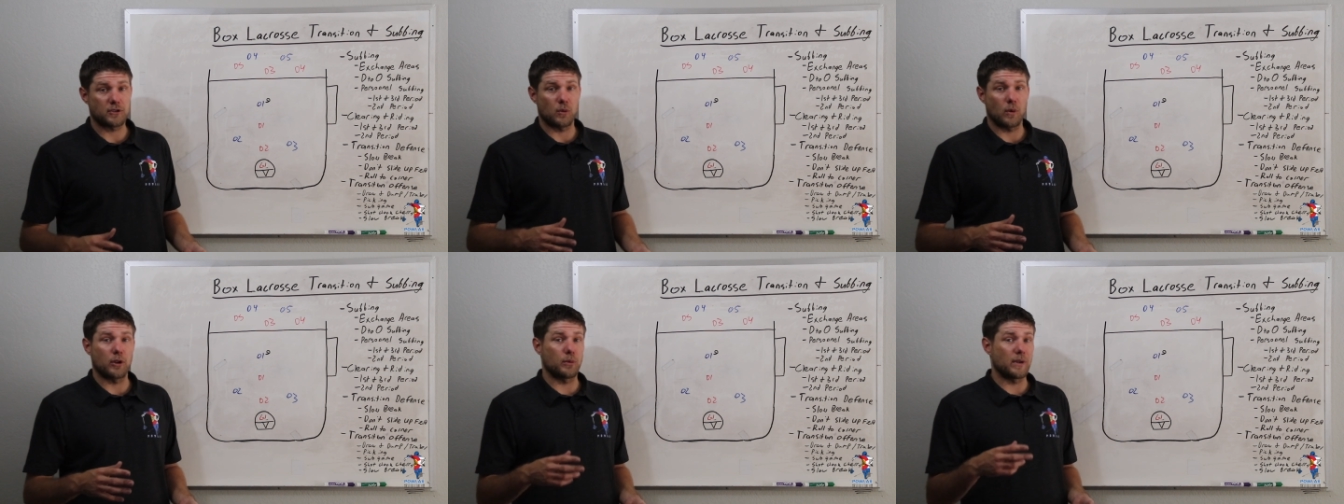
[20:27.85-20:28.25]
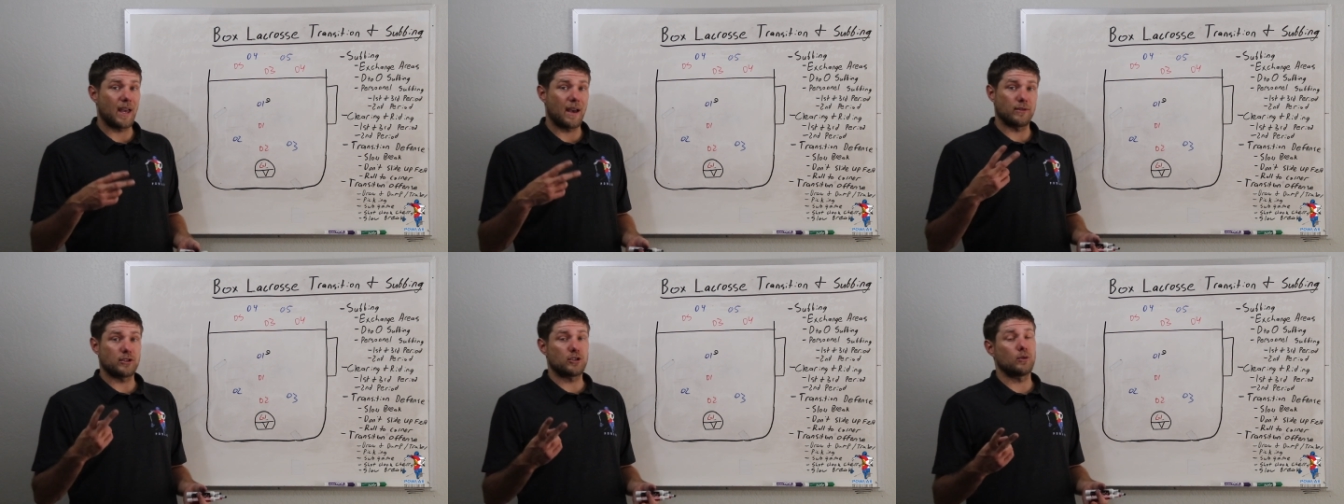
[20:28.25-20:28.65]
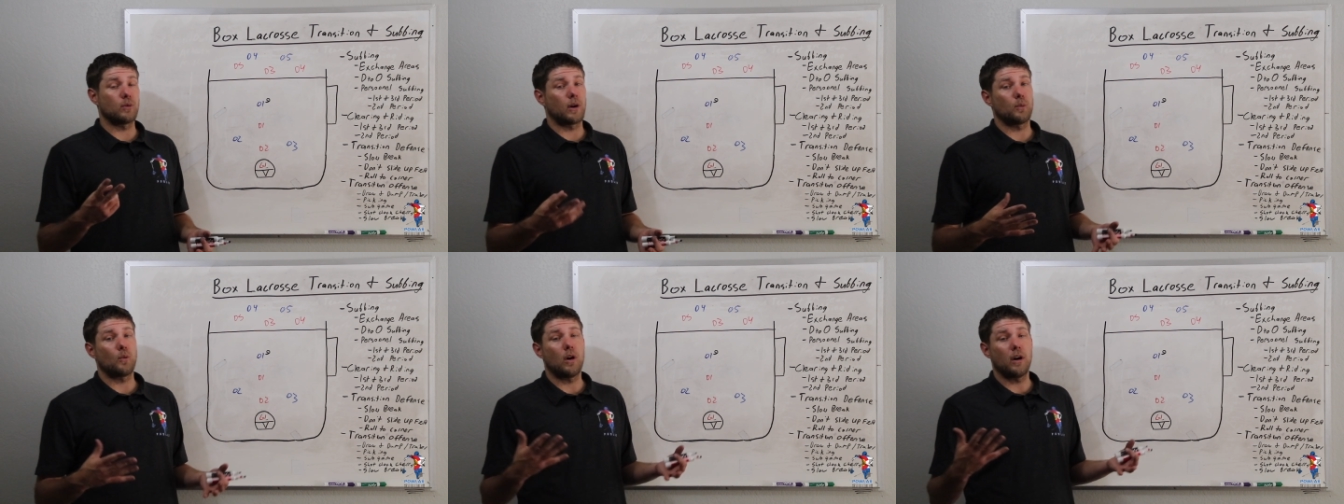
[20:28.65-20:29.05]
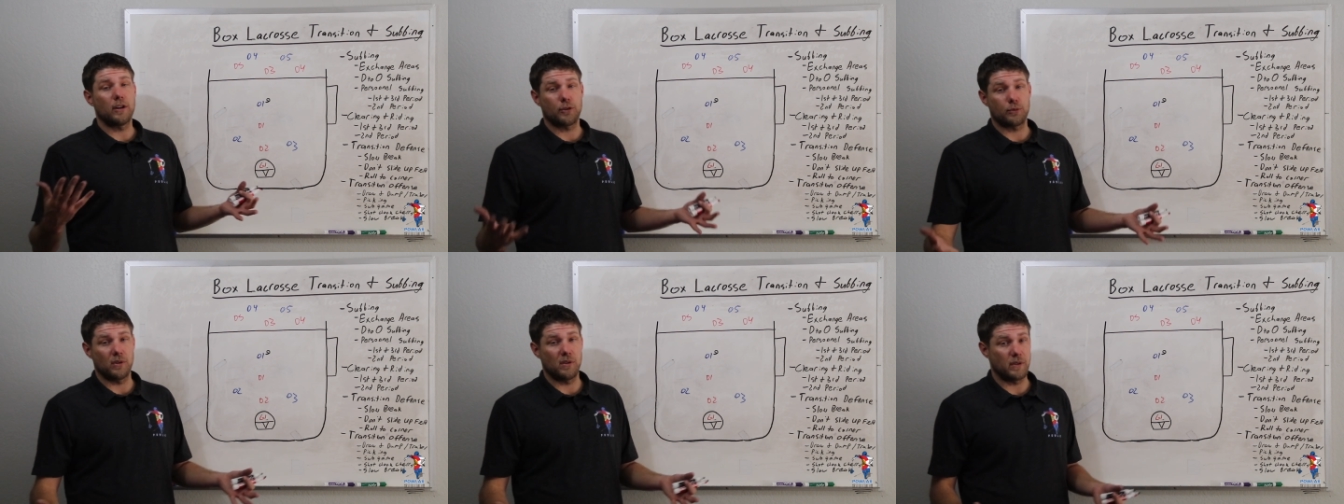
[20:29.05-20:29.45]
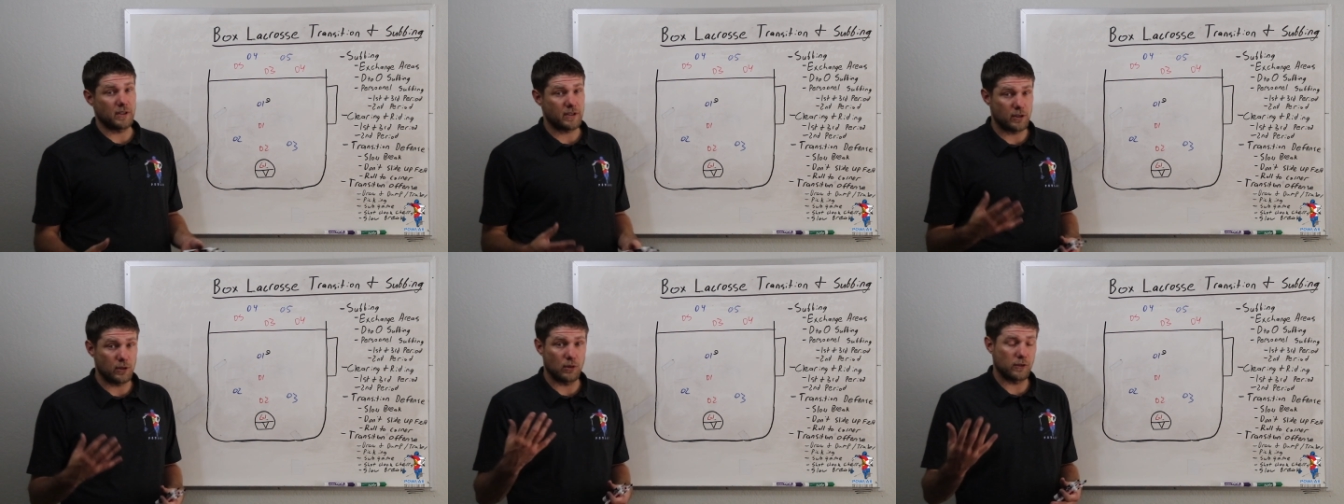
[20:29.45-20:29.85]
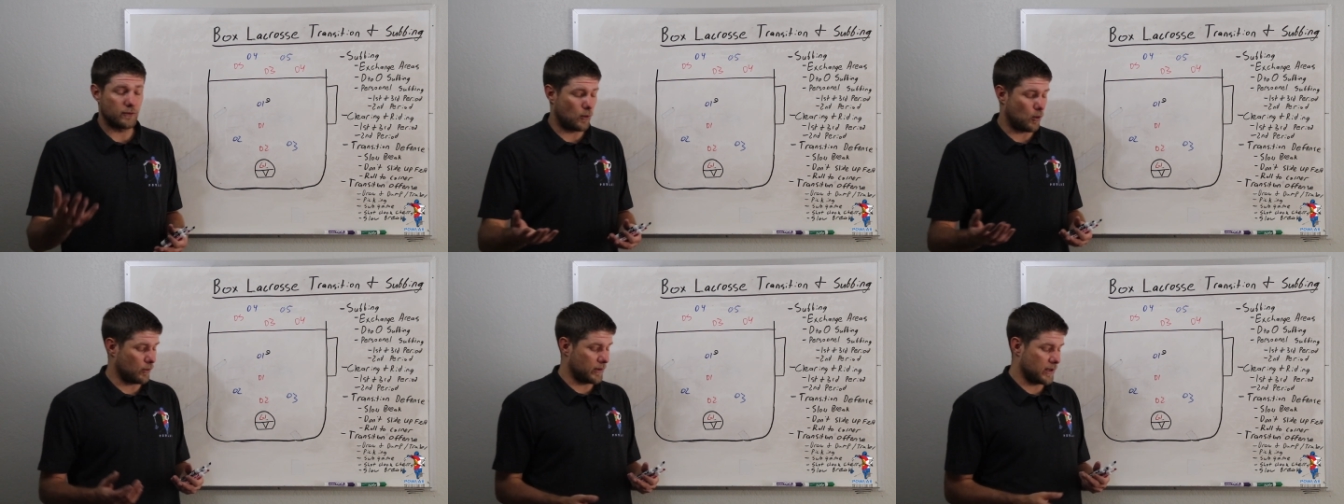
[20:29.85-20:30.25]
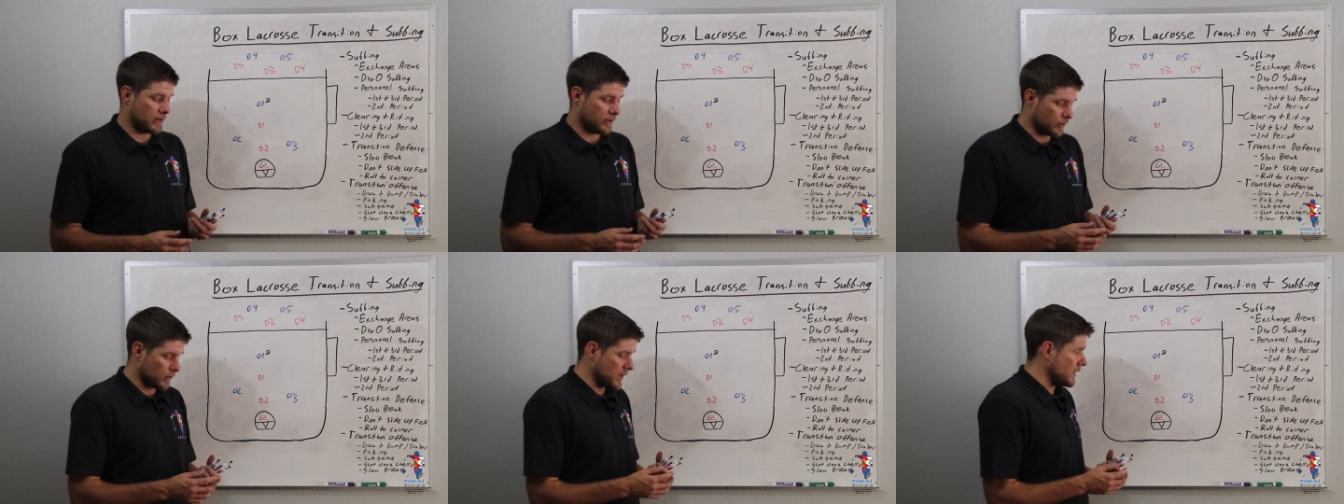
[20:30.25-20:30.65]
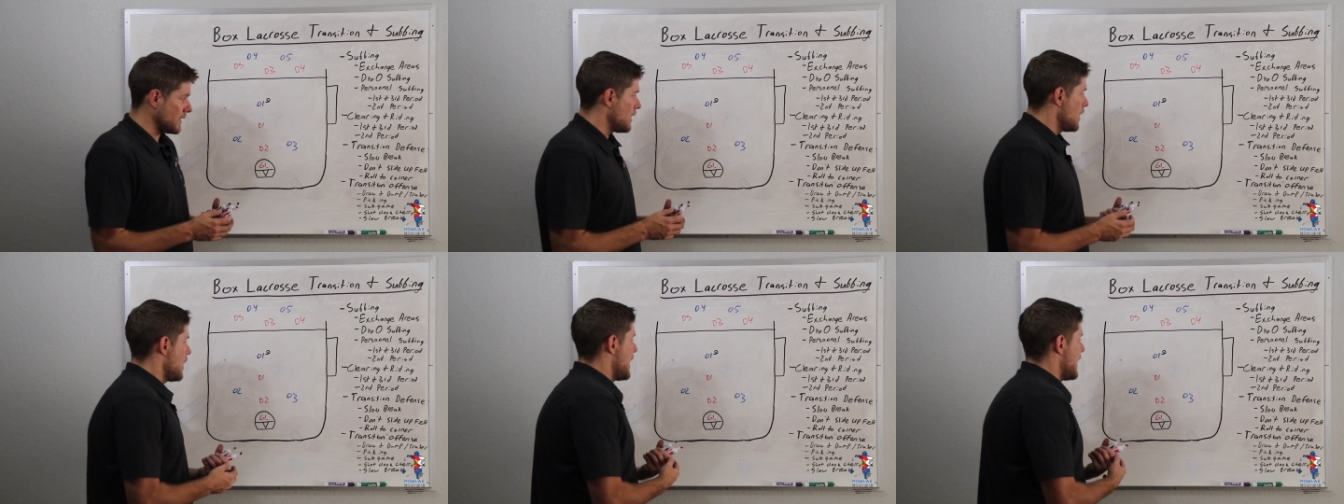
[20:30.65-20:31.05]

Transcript: So, whether we have a two on one, a 3v2, a 4v3,